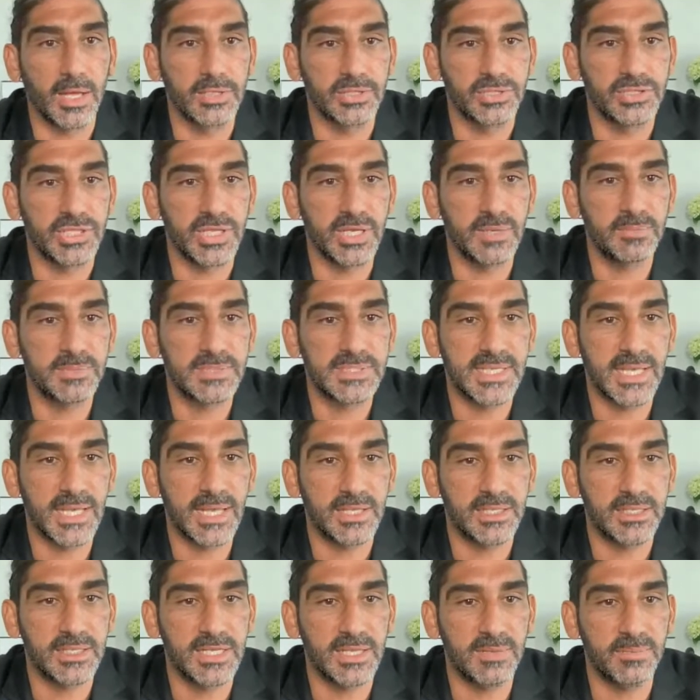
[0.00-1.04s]
Jim
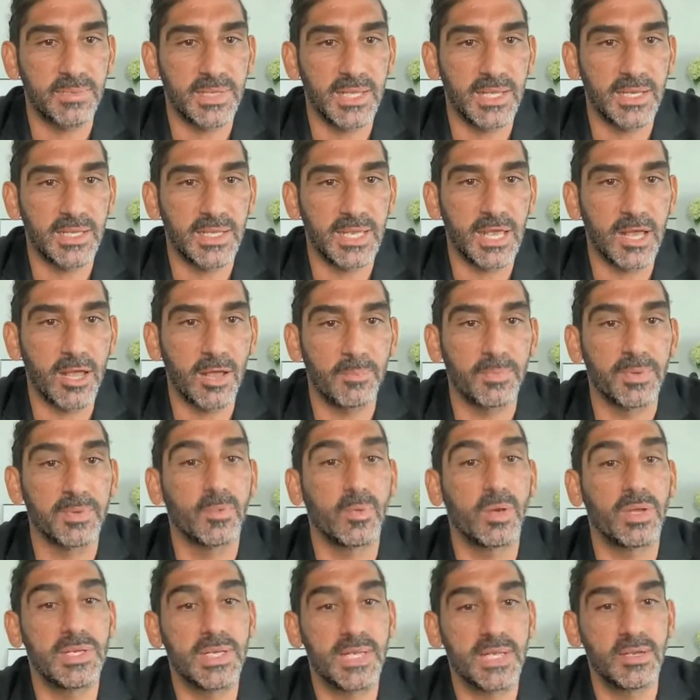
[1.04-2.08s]
said, keep getting help, and
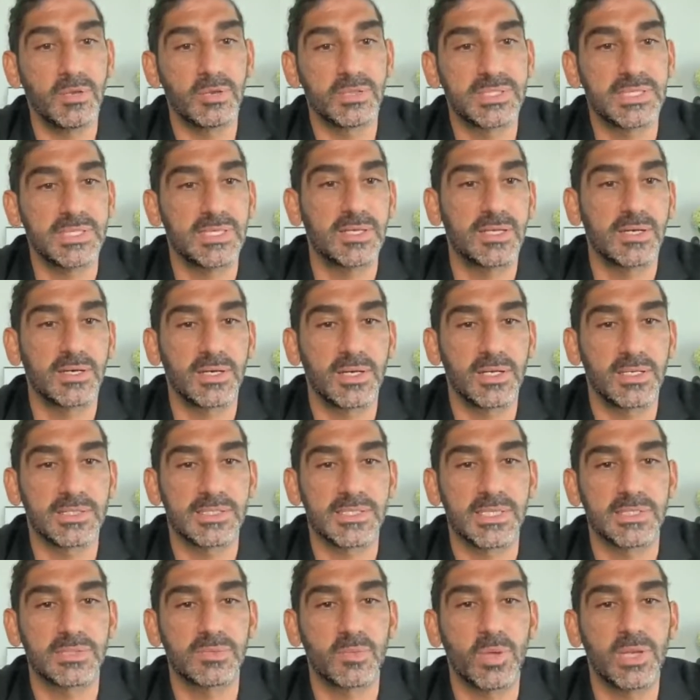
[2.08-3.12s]
one day you'll see, there it is.
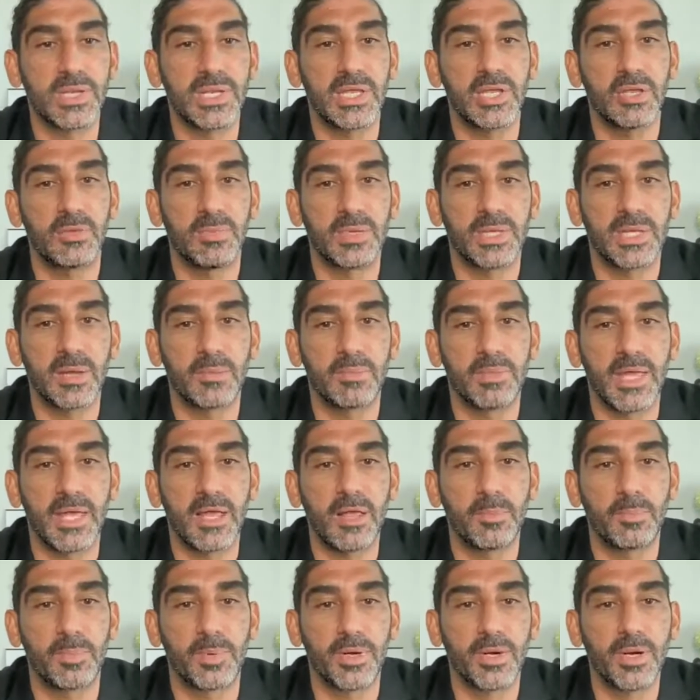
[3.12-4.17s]
It's one day you'll become the
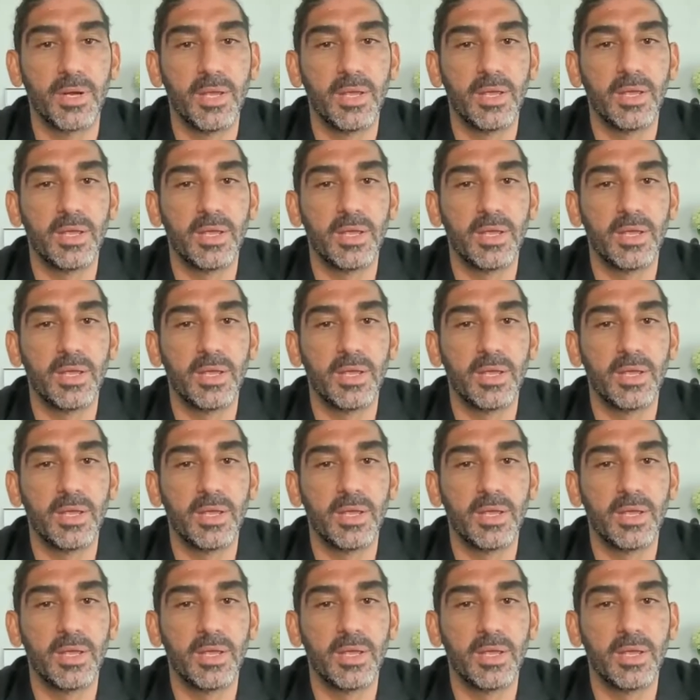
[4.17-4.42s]
helper.